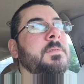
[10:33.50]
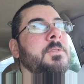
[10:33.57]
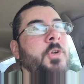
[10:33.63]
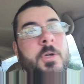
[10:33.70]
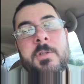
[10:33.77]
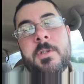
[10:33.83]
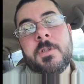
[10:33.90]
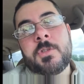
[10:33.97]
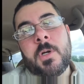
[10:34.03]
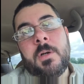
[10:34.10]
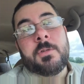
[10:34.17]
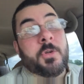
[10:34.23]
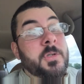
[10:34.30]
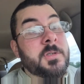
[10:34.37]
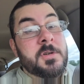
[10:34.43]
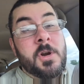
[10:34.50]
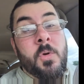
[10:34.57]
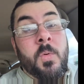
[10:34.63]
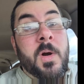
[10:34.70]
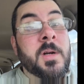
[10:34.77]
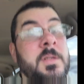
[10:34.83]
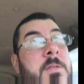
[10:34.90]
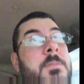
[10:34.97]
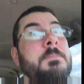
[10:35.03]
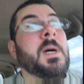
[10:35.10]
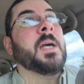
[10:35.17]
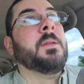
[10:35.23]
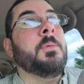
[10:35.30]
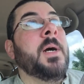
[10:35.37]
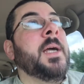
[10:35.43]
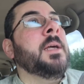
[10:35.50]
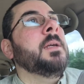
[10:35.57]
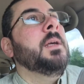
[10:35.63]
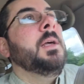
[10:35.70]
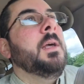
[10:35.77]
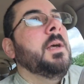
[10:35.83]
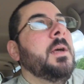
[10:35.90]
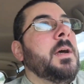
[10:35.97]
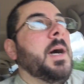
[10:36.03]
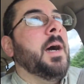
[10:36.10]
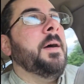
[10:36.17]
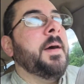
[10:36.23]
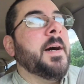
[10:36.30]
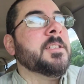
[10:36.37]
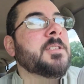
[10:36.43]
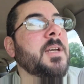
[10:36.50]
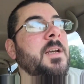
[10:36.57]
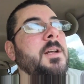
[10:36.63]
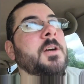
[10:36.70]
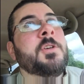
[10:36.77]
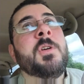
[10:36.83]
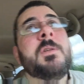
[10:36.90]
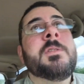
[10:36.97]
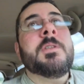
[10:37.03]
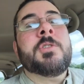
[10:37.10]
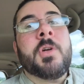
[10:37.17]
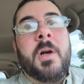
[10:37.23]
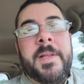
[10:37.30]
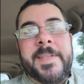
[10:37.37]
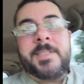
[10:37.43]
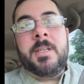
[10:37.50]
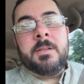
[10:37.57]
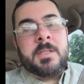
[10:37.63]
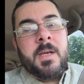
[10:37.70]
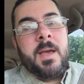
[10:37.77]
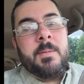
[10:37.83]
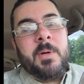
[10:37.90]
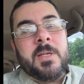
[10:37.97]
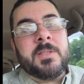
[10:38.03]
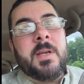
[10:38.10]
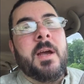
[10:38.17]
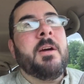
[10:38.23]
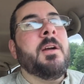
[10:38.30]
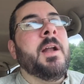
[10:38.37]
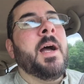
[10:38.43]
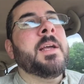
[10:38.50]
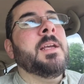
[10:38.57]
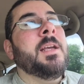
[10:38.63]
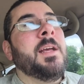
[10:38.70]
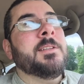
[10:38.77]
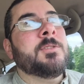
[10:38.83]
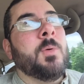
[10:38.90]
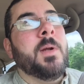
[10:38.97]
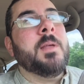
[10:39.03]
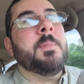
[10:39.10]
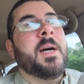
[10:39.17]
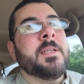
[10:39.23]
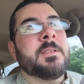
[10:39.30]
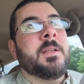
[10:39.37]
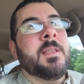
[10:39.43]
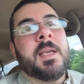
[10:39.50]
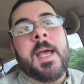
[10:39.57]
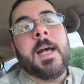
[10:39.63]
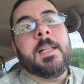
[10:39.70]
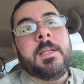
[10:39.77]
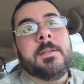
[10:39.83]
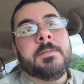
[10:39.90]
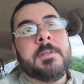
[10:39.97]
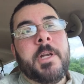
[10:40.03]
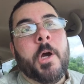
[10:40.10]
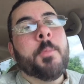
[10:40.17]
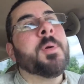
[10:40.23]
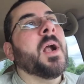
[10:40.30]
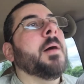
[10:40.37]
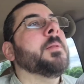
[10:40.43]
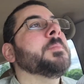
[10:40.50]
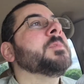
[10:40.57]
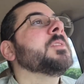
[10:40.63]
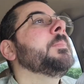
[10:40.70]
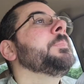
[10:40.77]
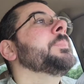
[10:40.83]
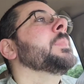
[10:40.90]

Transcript: Cruise control works, by the way. I'll stick it on cruise control at 68 miles an hour and I can get 20 miles to the gallon, no problems.